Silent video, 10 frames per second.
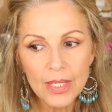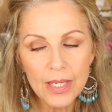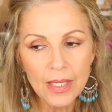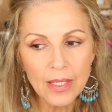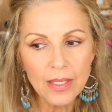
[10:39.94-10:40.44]

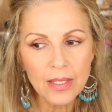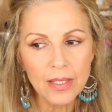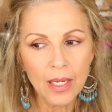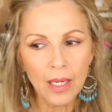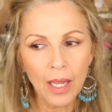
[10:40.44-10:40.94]

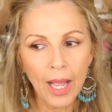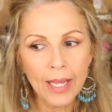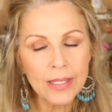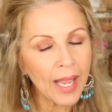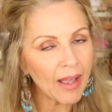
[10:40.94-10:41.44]
is
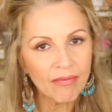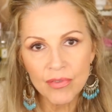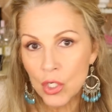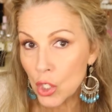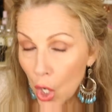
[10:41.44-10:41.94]
I'd have
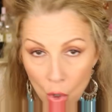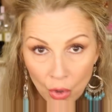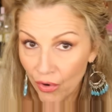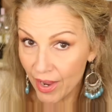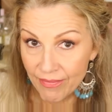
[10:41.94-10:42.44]
no
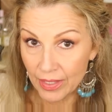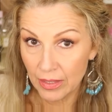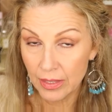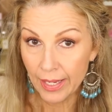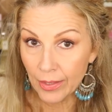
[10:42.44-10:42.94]

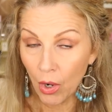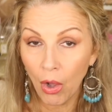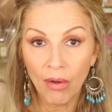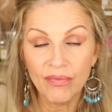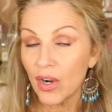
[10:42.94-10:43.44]
cravings at
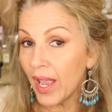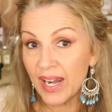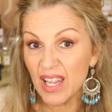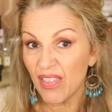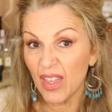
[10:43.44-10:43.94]
all for
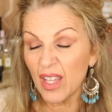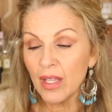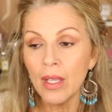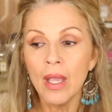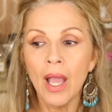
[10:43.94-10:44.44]

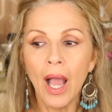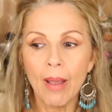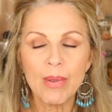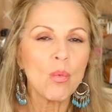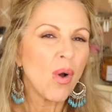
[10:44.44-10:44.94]
anything.
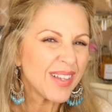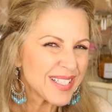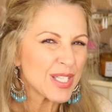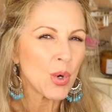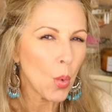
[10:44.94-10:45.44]
I mean,
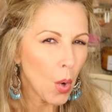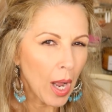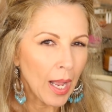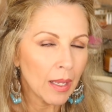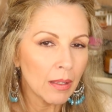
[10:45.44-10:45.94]
once in a
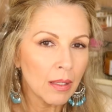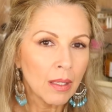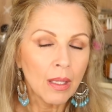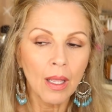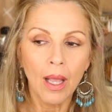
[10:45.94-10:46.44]

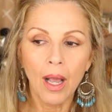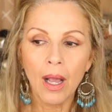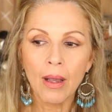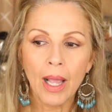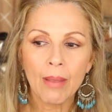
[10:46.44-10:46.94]
while,
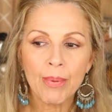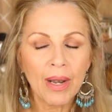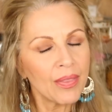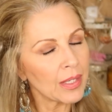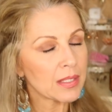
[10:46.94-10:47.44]
but
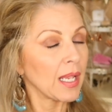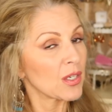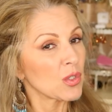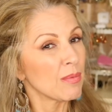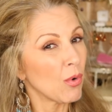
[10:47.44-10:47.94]
I think it's
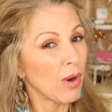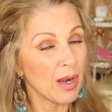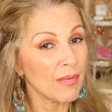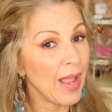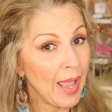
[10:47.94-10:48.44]
actually more
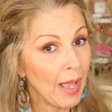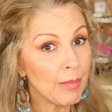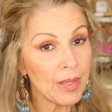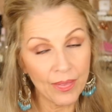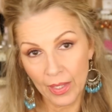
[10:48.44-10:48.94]
out of
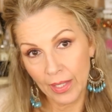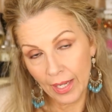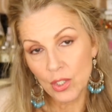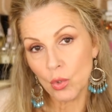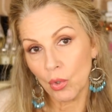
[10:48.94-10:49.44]
habit than an
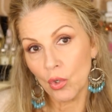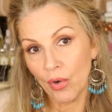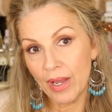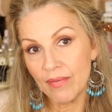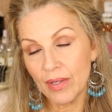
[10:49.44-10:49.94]
actual
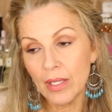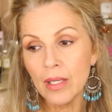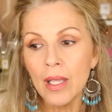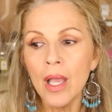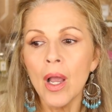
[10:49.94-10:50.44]
craving.